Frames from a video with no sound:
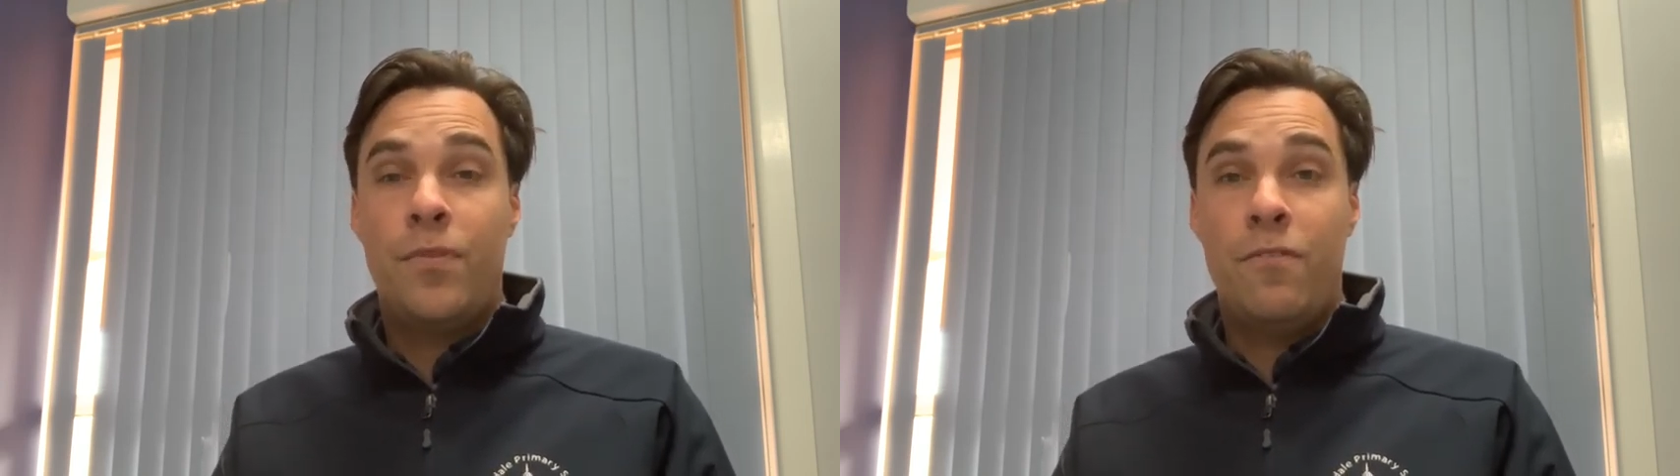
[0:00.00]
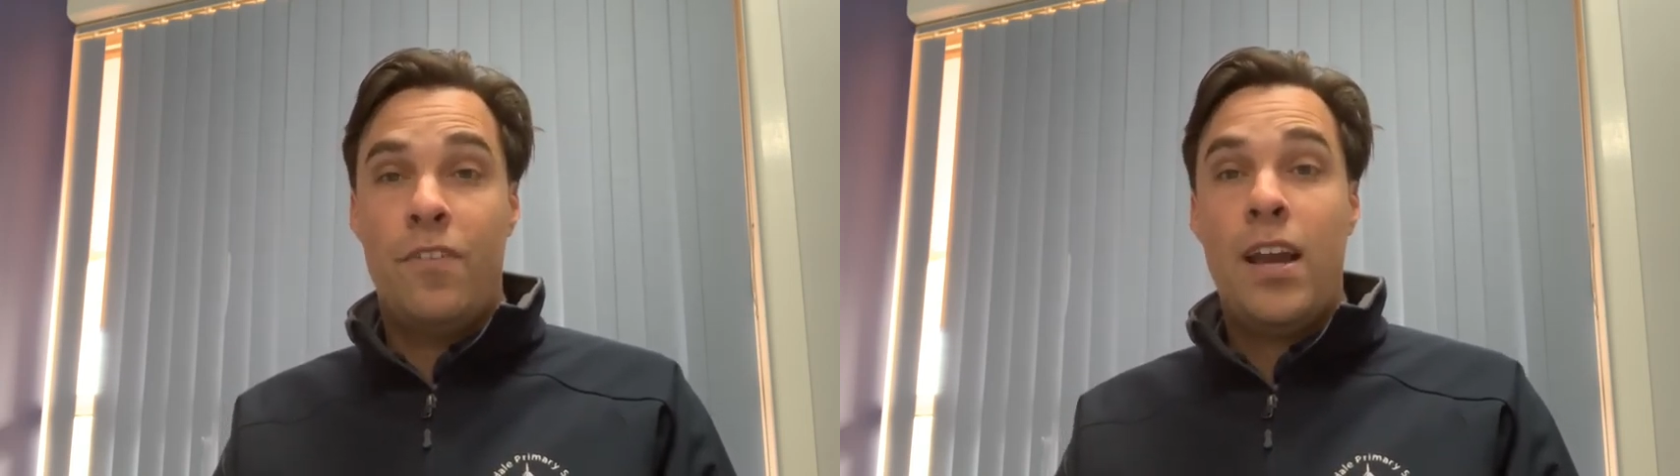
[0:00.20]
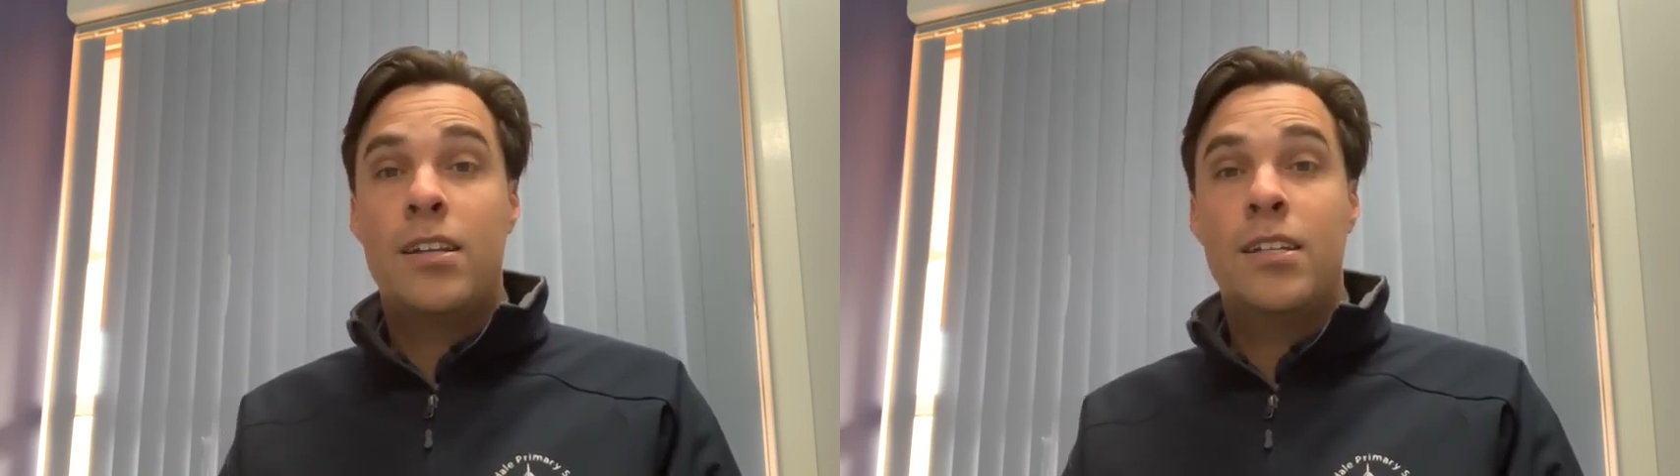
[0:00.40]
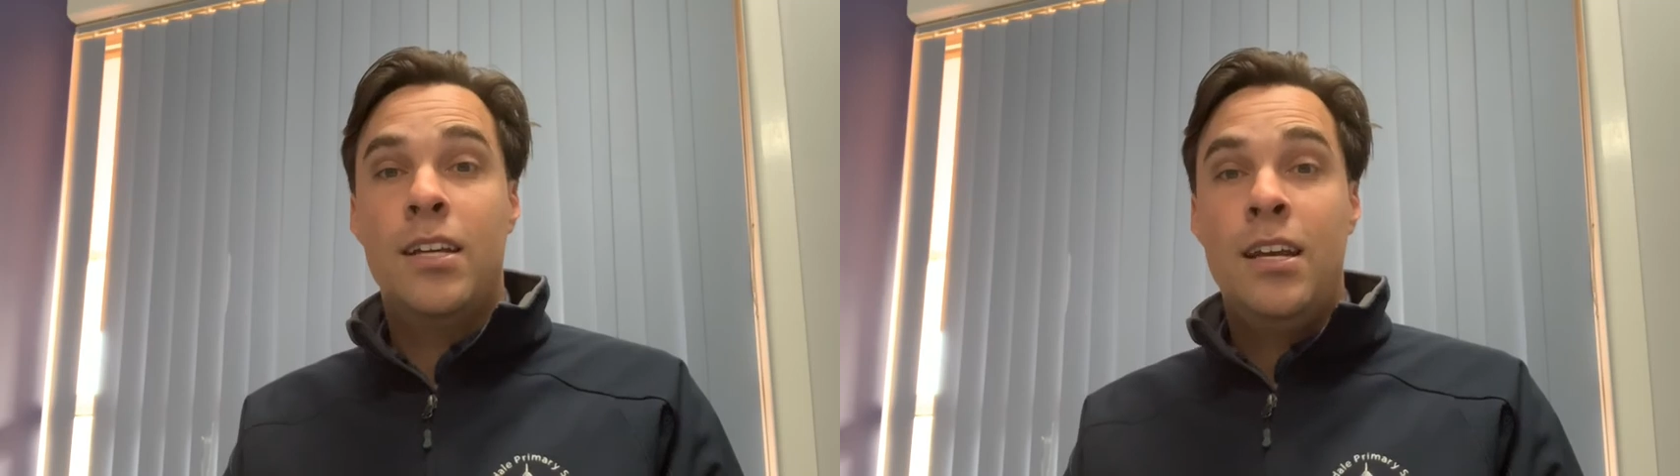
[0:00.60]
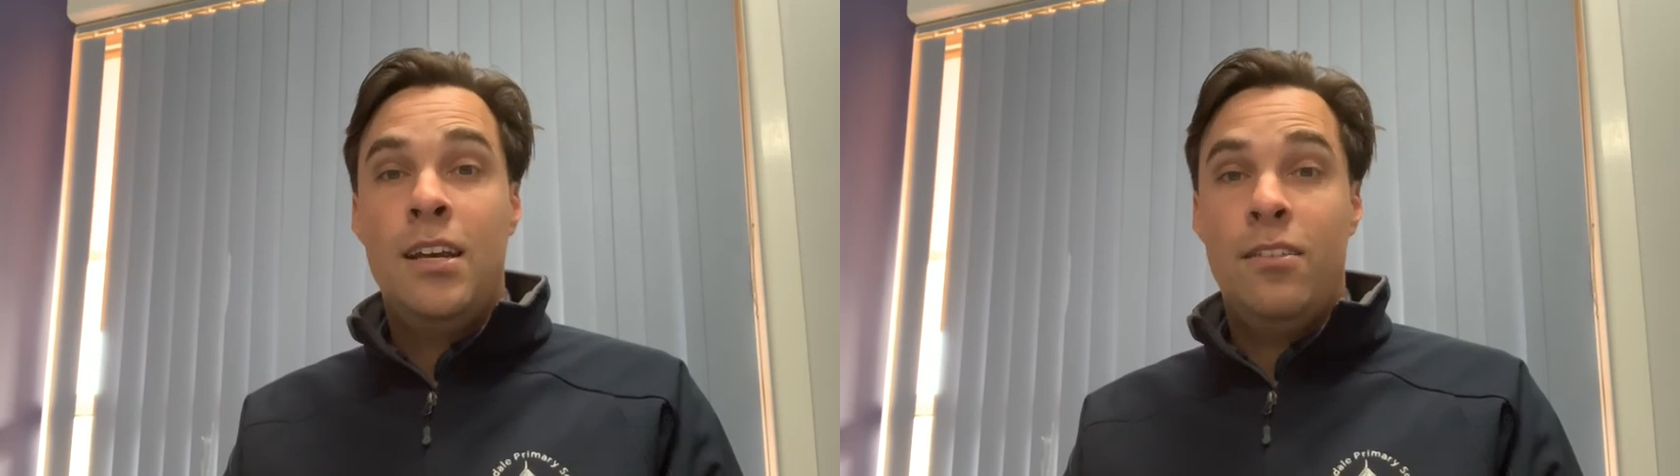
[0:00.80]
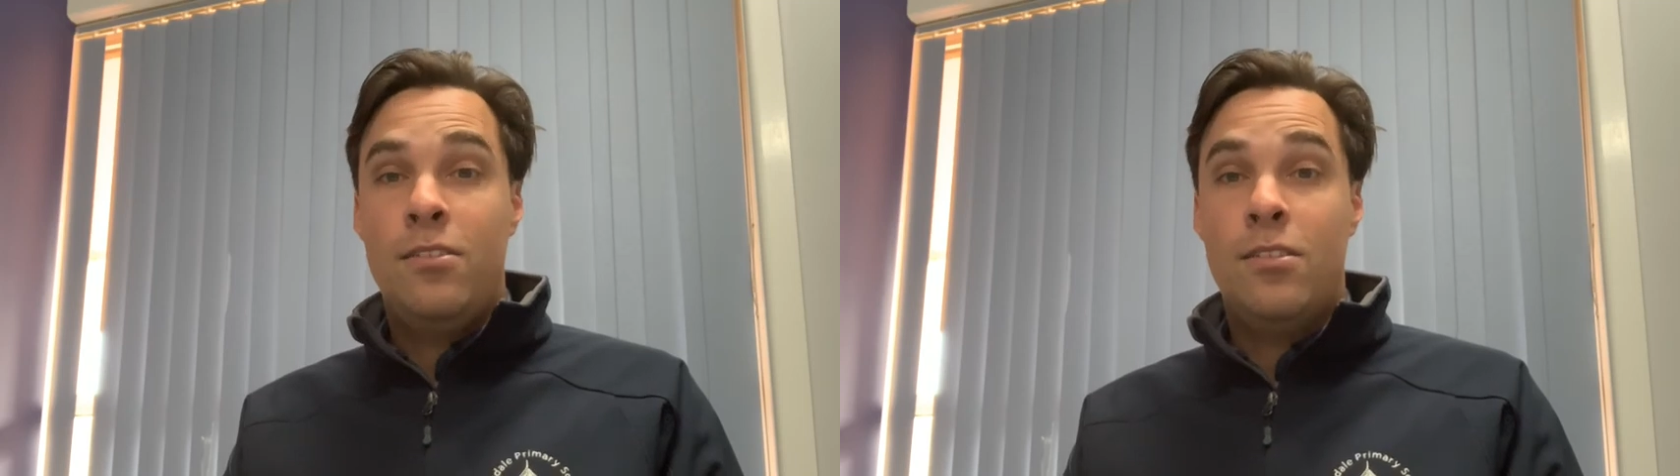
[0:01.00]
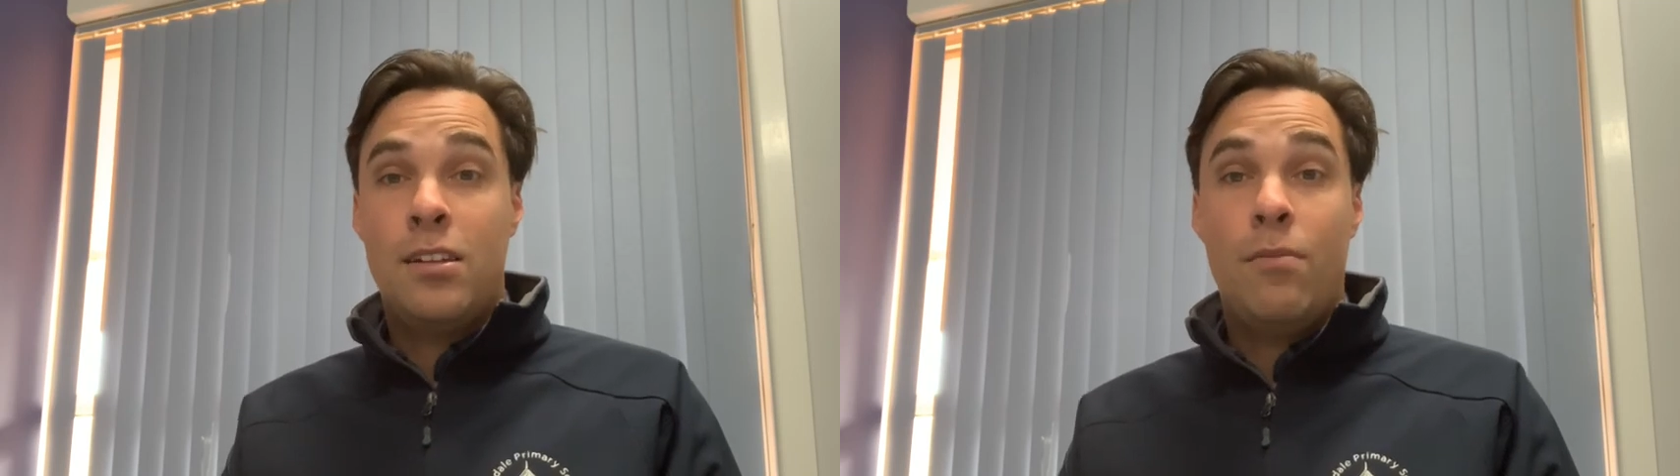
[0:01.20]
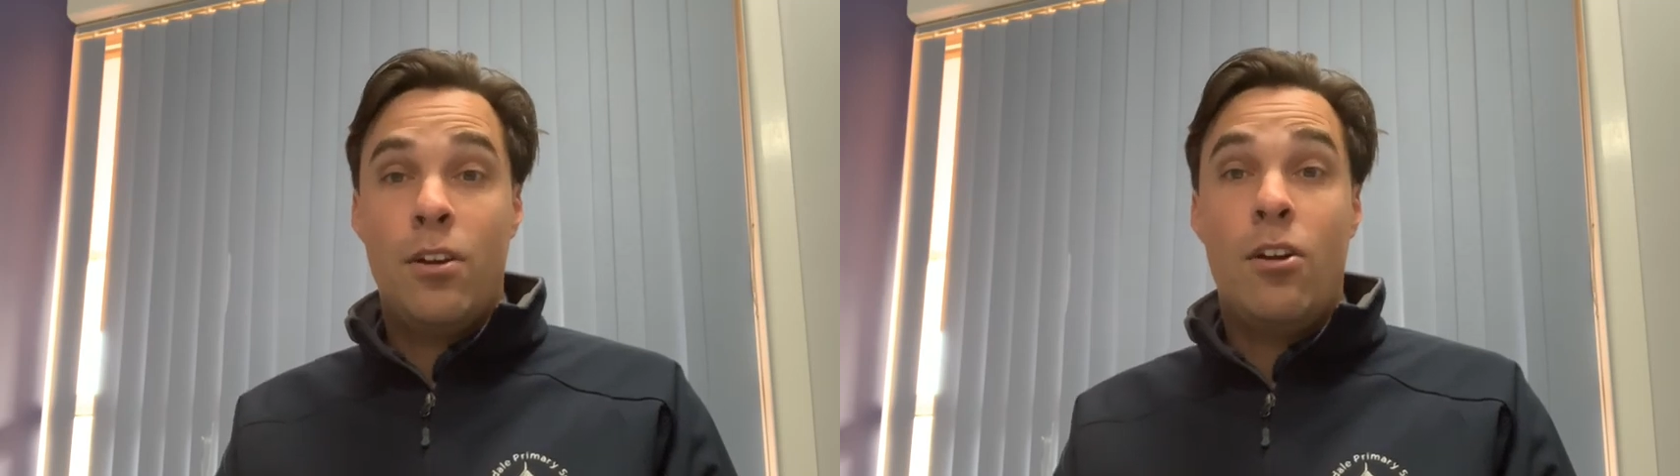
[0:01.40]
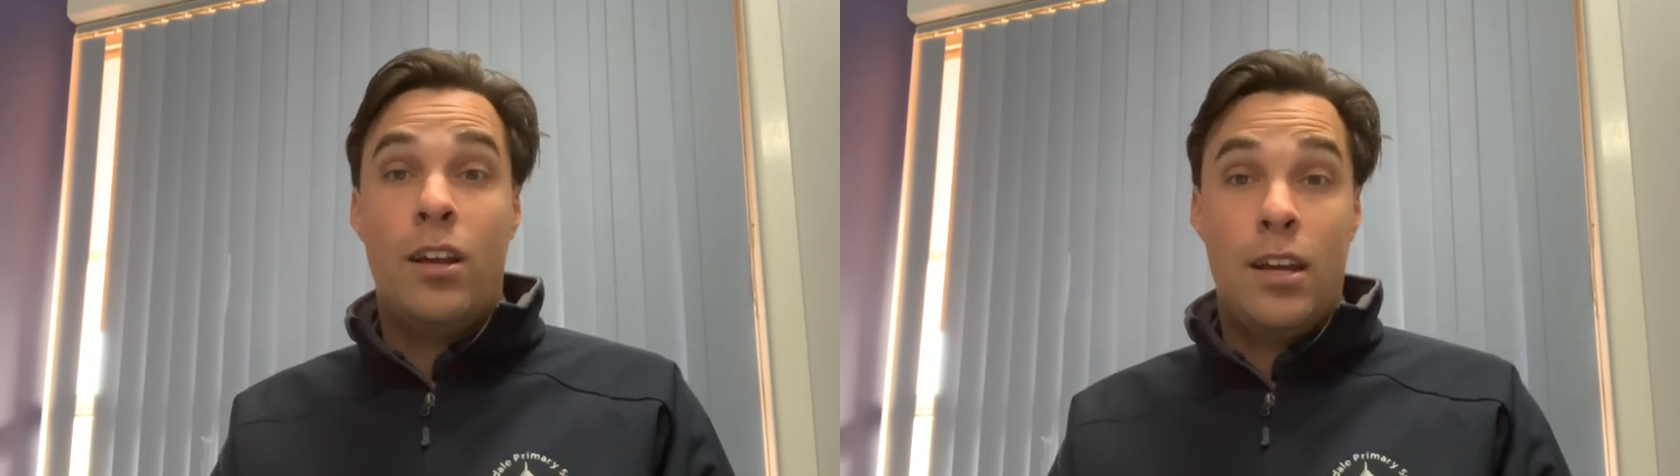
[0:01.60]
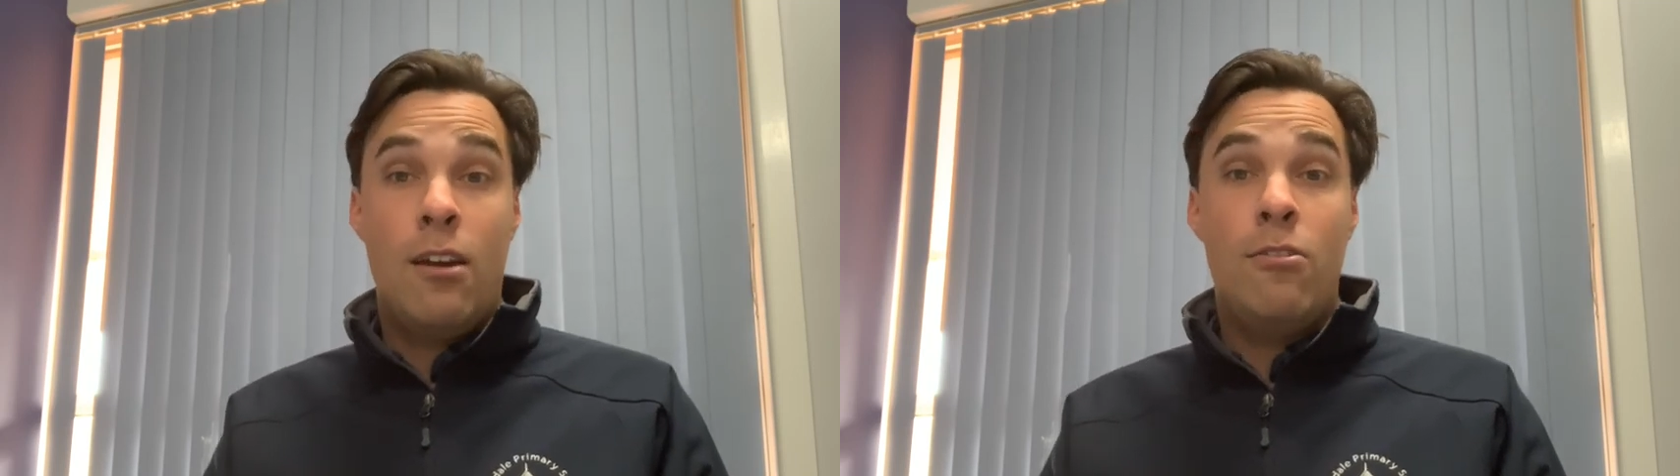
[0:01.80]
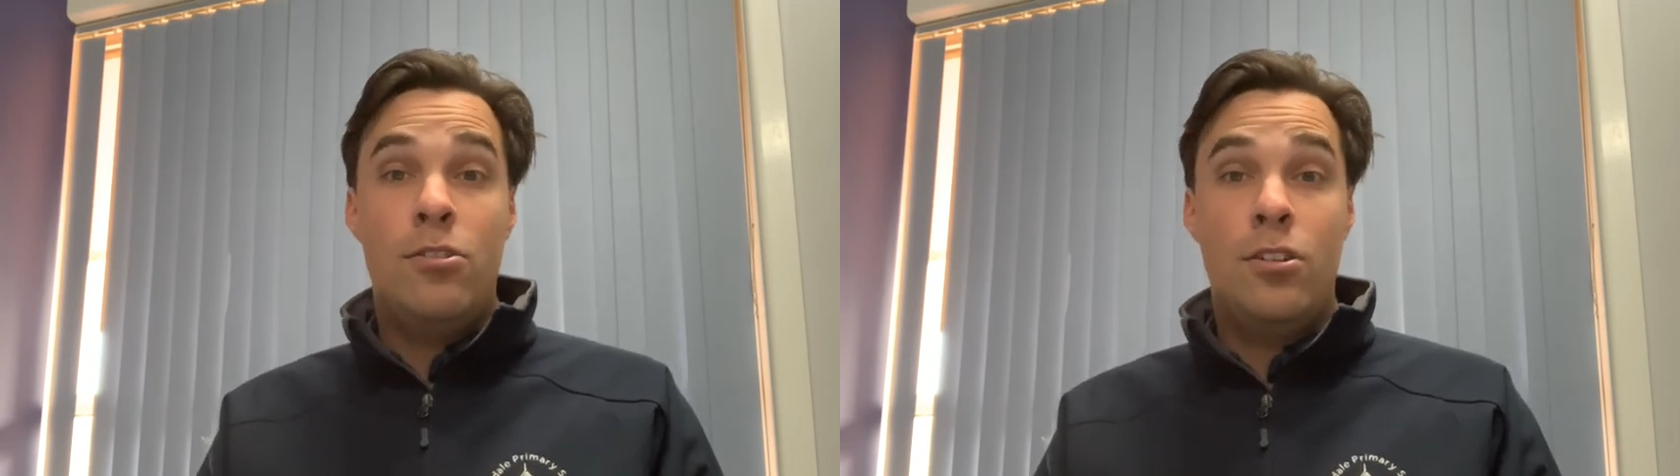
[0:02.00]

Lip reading: In fact, this is something I'd encourage